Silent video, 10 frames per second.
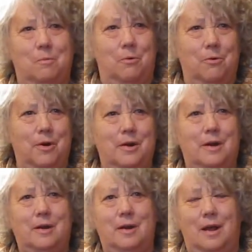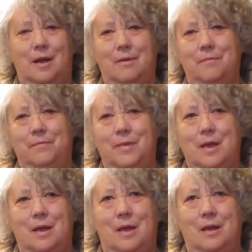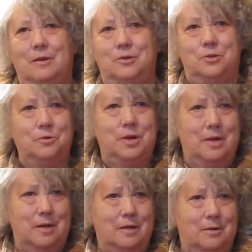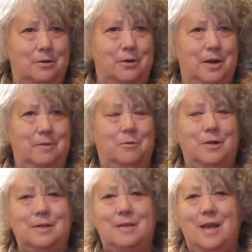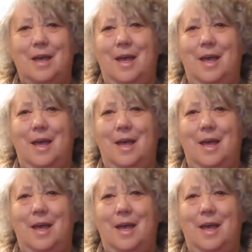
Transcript: Bourne and Judy, her name was.